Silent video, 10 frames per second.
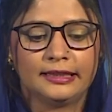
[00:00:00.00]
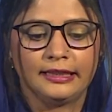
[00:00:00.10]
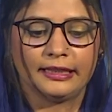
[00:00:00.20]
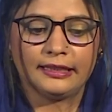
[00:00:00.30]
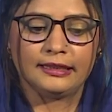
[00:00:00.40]

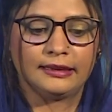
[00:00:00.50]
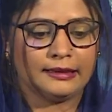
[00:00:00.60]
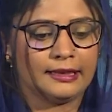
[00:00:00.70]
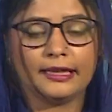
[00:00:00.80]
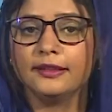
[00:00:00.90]
in
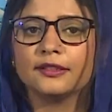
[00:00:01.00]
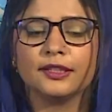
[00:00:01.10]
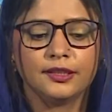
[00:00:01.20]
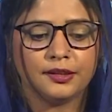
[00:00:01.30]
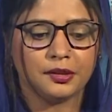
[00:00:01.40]

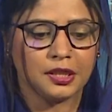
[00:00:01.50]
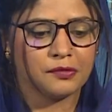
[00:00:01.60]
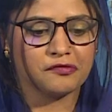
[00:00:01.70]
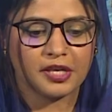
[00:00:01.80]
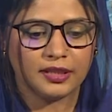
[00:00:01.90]
healthcare,
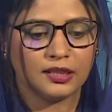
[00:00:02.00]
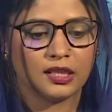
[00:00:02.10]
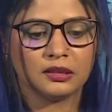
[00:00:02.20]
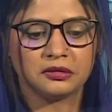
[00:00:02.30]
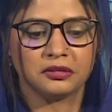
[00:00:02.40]
in
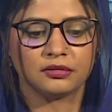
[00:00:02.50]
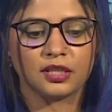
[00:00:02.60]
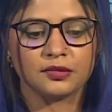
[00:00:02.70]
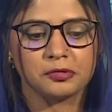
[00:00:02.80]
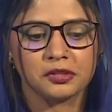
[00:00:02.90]
finance, in
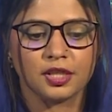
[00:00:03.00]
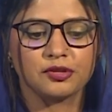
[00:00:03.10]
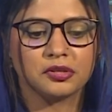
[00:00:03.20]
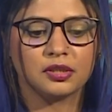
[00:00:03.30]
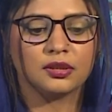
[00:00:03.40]

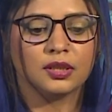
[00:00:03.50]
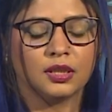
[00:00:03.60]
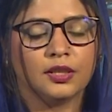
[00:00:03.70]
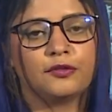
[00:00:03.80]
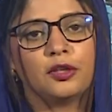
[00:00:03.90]
transportation,
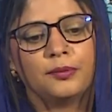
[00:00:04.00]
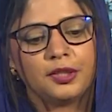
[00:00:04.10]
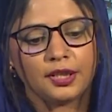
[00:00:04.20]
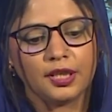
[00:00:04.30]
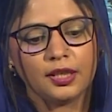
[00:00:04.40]
from
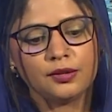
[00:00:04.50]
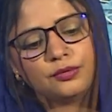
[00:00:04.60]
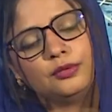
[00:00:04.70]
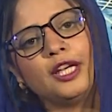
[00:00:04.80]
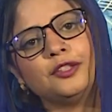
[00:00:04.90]
retail
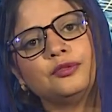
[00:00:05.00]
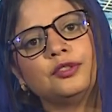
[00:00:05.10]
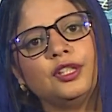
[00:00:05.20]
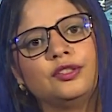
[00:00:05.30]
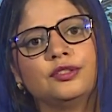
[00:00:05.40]
to
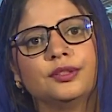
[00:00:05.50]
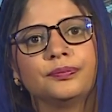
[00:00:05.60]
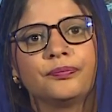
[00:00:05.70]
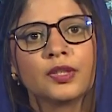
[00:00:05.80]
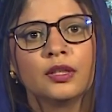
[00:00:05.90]
education.
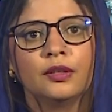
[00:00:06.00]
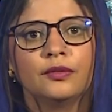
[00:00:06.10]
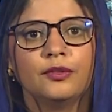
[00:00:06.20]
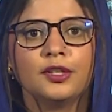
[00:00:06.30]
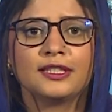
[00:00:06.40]

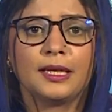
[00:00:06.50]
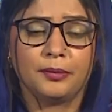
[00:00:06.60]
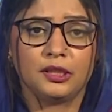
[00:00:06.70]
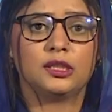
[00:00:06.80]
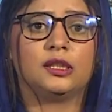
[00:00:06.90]
For
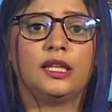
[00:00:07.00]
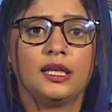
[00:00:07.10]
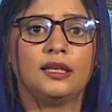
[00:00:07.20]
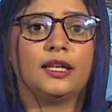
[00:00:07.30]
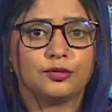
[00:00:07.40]
example, in
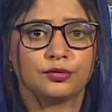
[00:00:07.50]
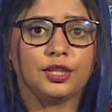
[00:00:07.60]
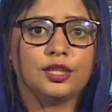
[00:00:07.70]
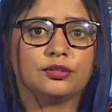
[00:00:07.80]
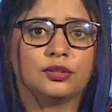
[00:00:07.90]

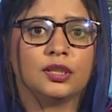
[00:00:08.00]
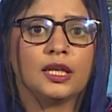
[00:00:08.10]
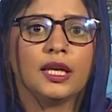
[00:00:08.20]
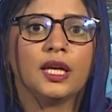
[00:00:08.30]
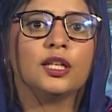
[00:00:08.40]
education,
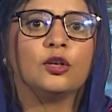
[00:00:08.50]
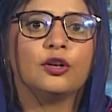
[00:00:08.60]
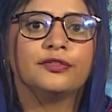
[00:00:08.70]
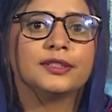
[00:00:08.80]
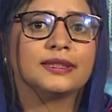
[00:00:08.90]
AI
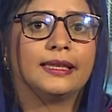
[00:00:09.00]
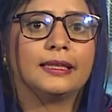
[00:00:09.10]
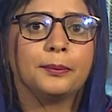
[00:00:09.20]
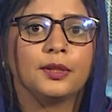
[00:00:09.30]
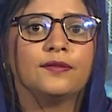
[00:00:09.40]
offers
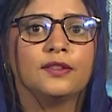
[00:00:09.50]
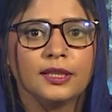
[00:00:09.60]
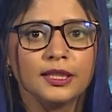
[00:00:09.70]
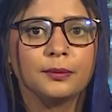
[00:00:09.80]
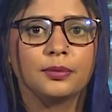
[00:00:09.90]
adaptive learning